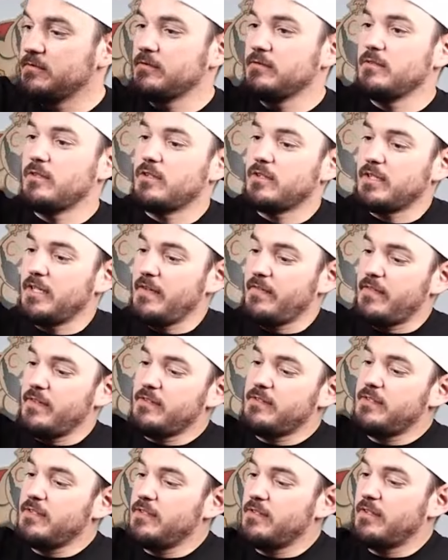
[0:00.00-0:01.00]
All right,
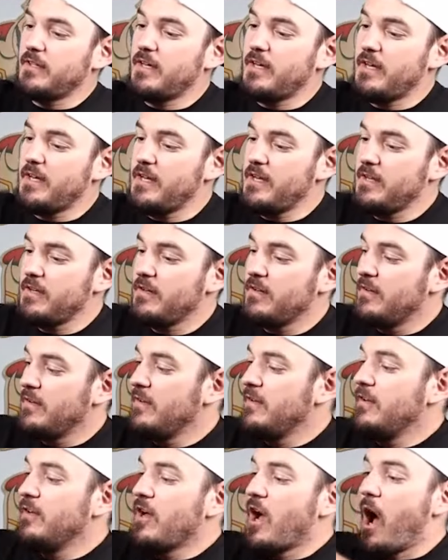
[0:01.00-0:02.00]
this is a.
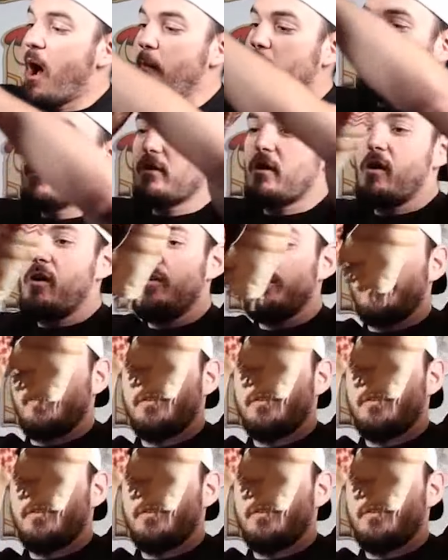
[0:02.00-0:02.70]
I'm gonna call it a